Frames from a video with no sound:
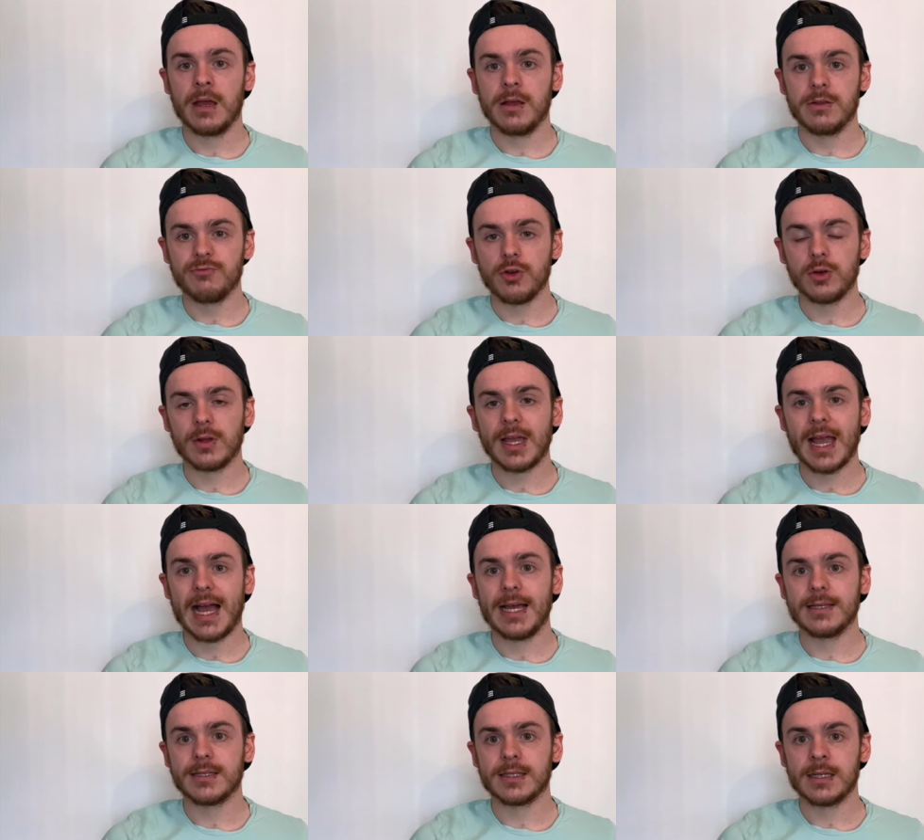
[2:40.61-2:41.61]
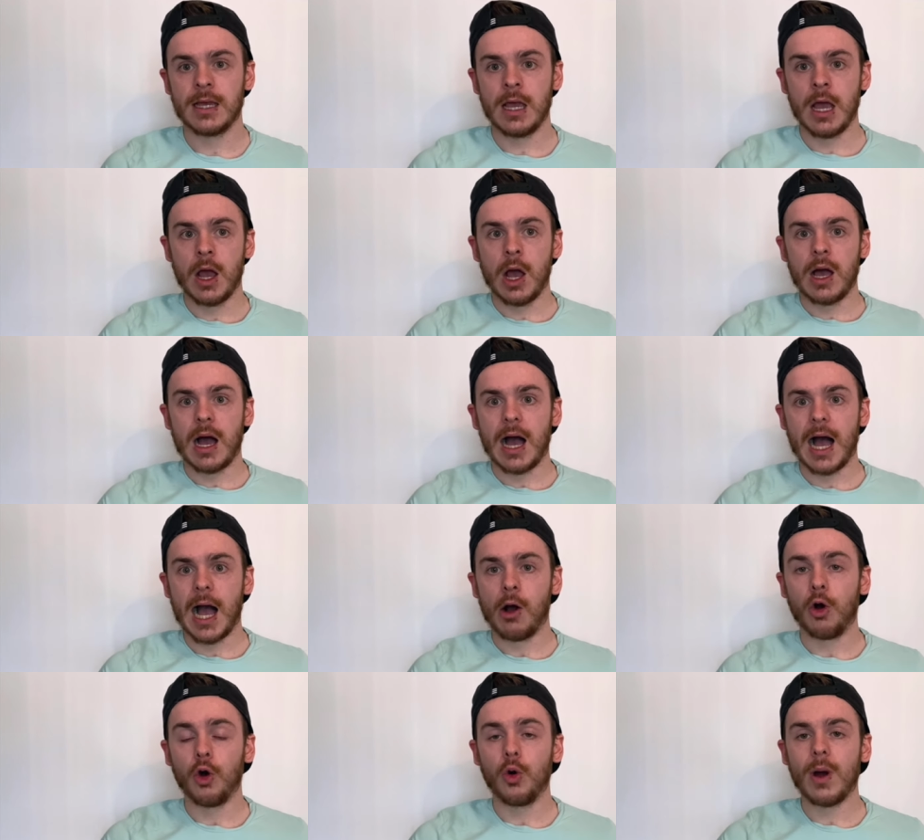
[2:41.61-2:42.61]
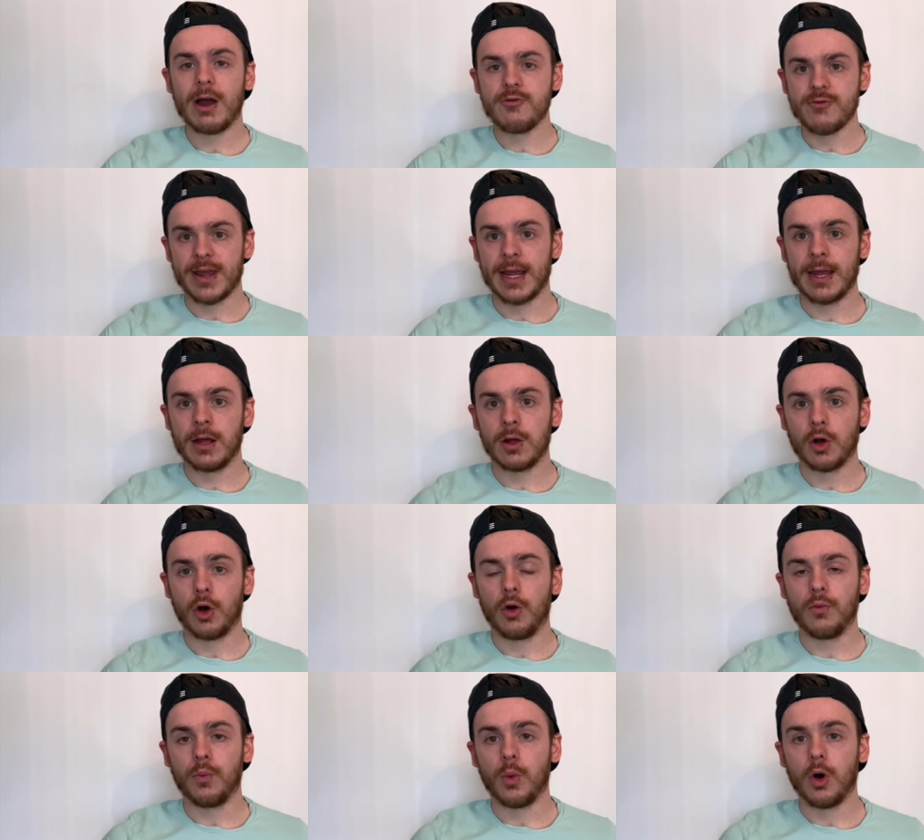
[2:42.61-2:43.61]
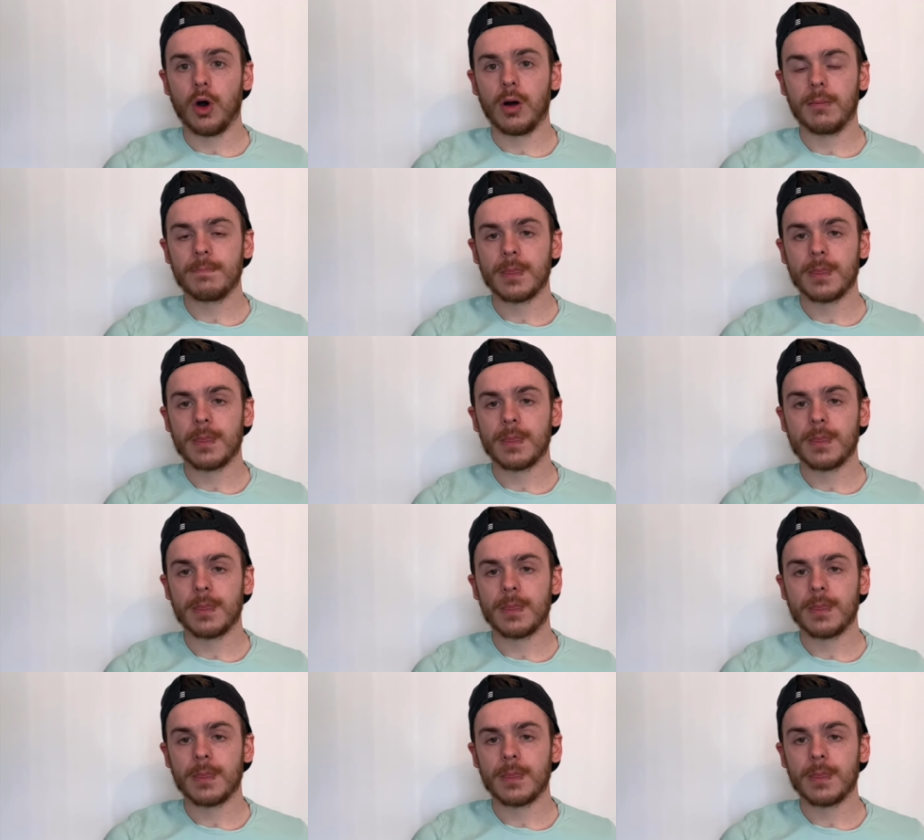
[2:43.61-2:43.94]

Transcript: Really is a whole array of what